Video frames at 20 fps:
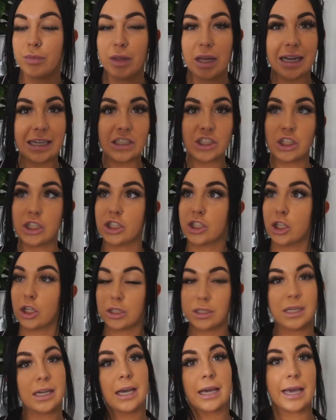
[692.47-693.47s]
It just
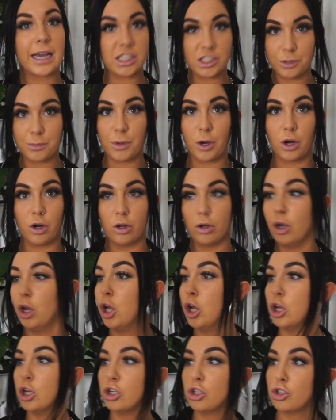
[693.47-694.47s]
looks like a ketchup bottle,
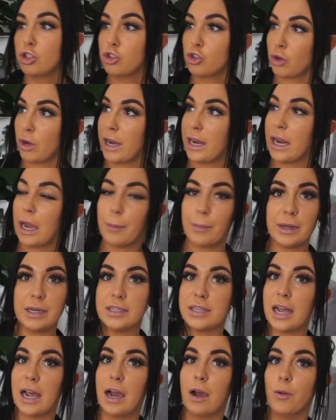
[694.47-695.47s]
straight up and
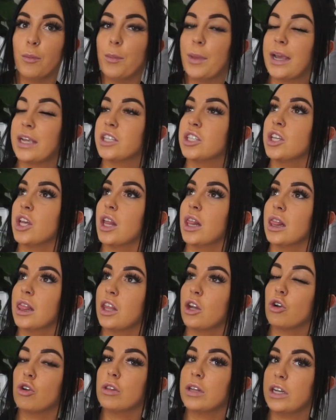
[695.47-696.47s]
down. Makes
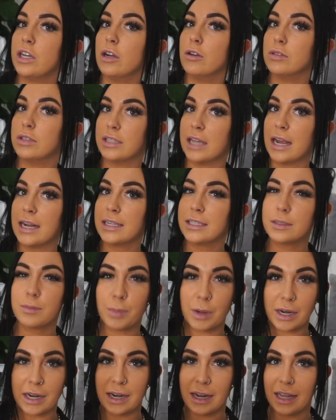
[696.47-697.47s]
literally no sense,
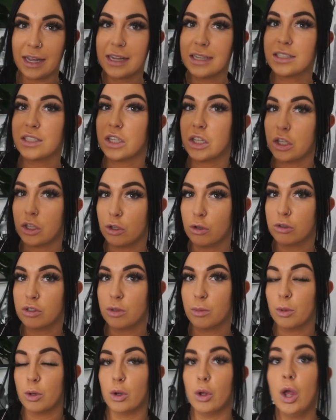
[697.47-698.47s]
but it is
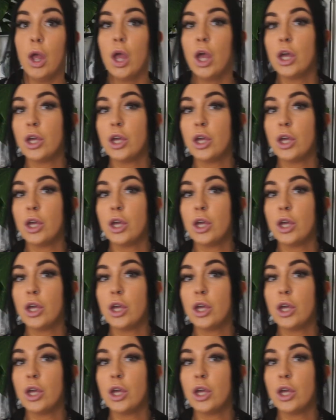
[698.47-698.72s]
usable.